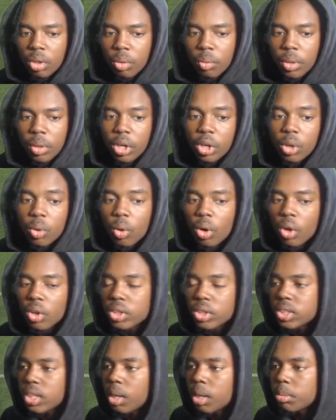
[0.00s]
We're gonna do all
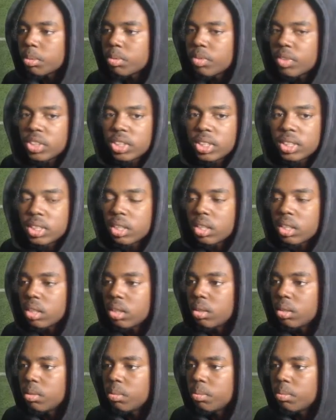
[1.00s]
the setups versus
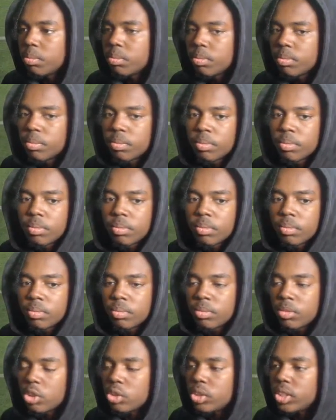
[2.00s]

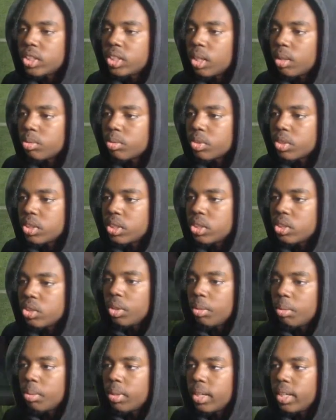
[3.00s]
3 setups versus
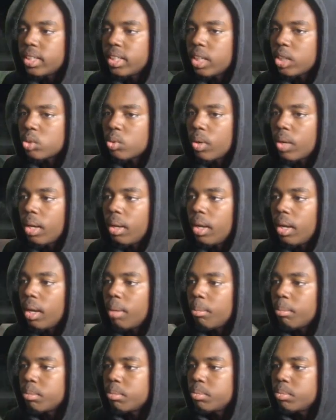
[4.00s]
plays. That's why
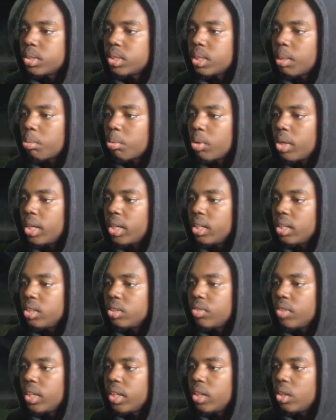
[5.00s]
I'm separating
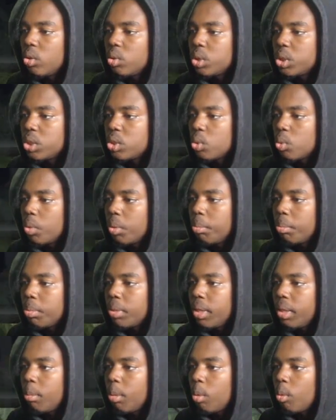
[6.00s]
these videos into one
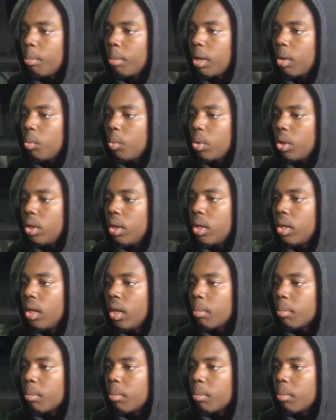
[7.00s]
play by one.